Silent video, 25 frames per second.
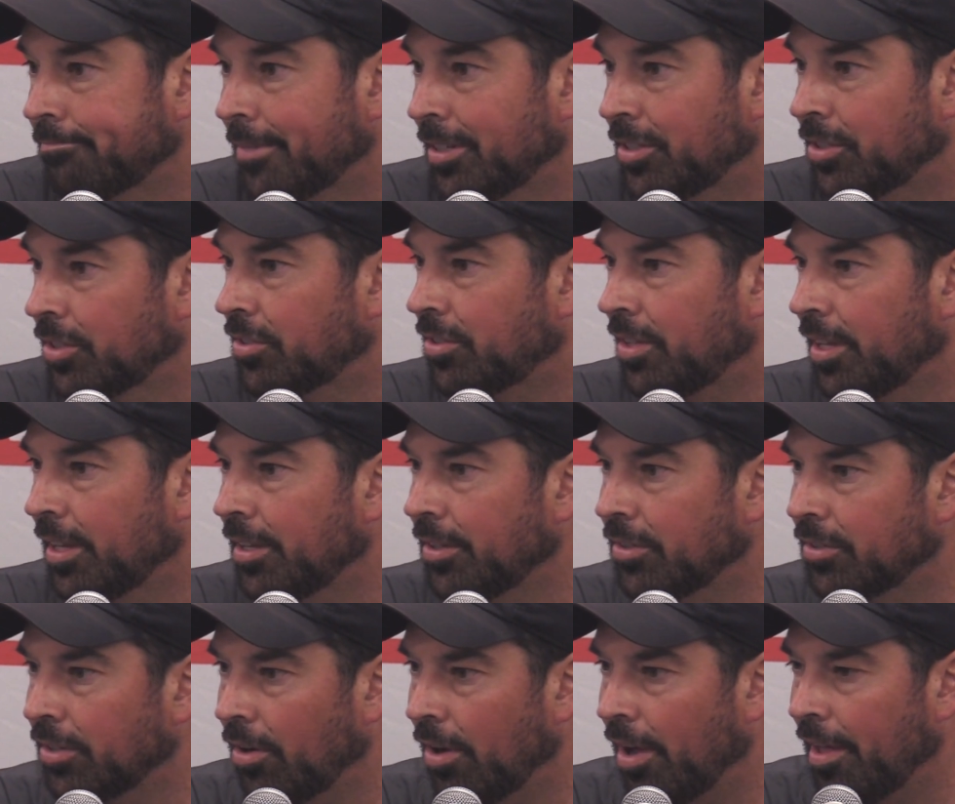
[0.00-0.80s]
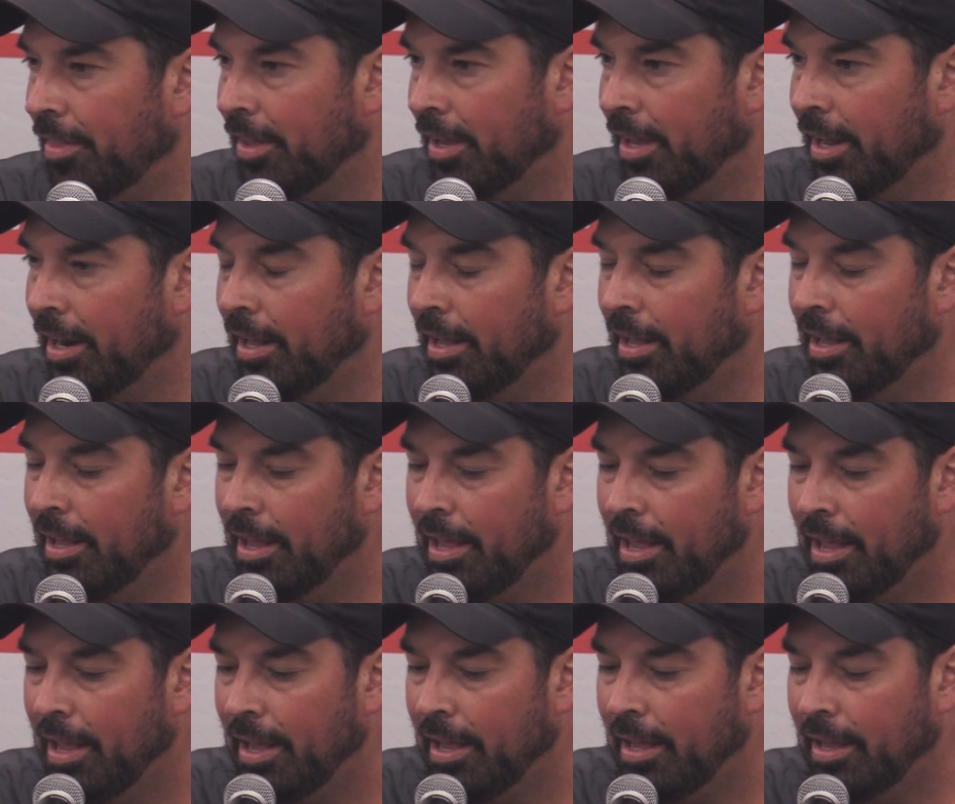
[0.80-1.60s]
It just is. You know, I think
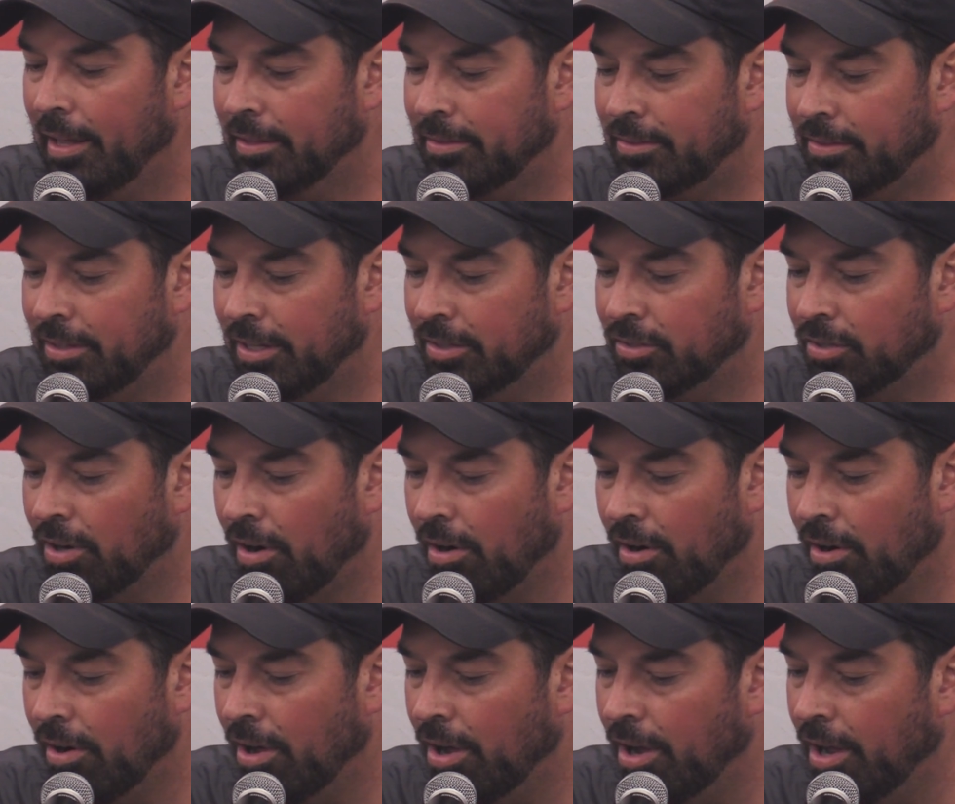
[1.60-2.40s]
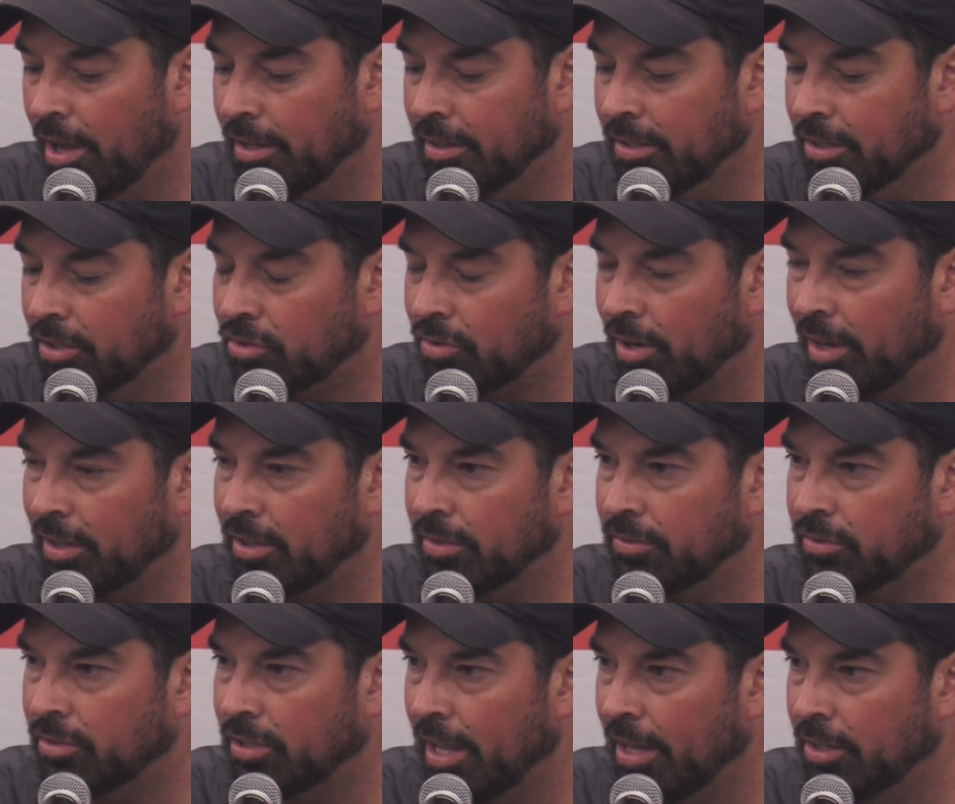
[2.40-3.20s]
it's hard on the strength
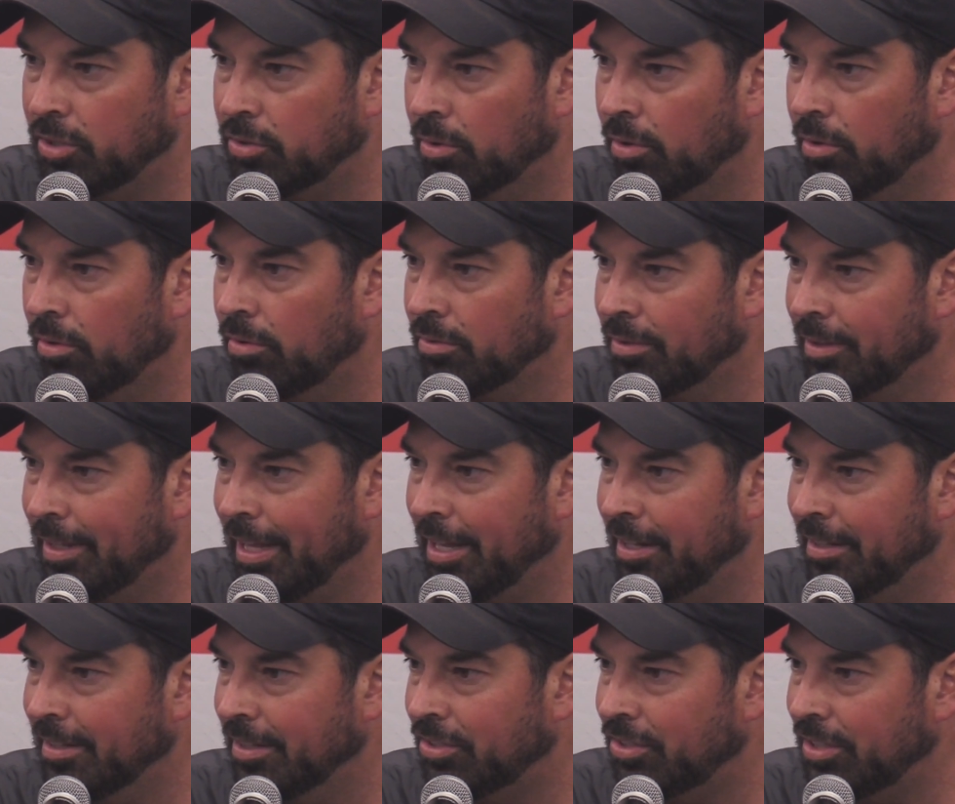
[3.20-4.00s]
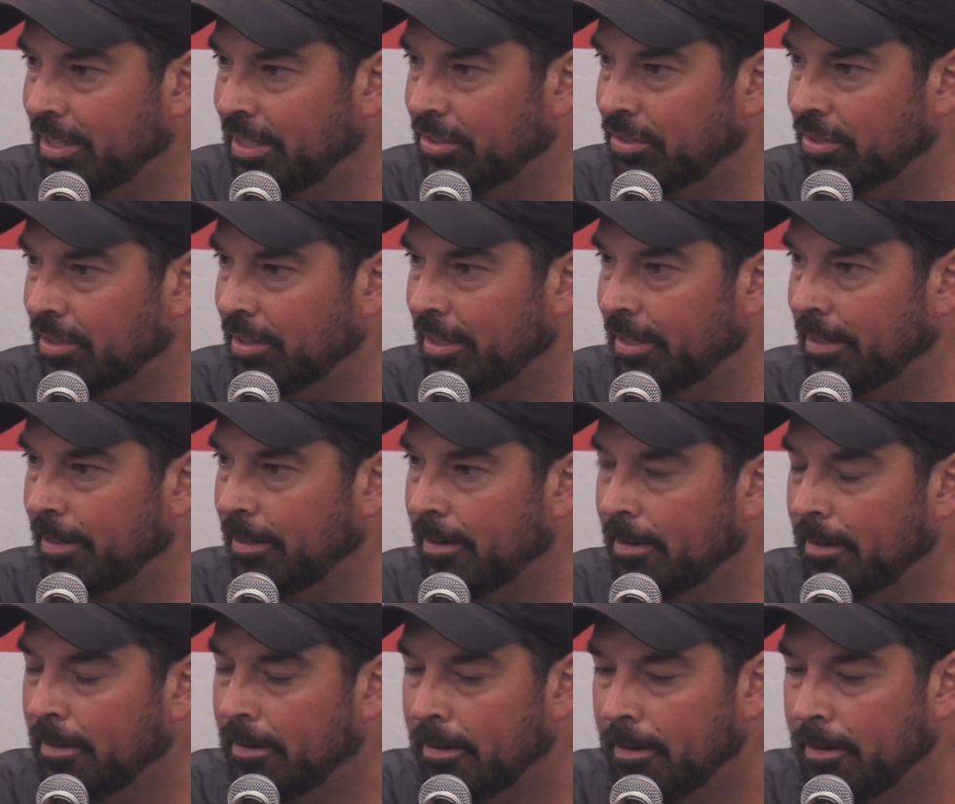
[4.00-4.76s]
of schedule late in the season,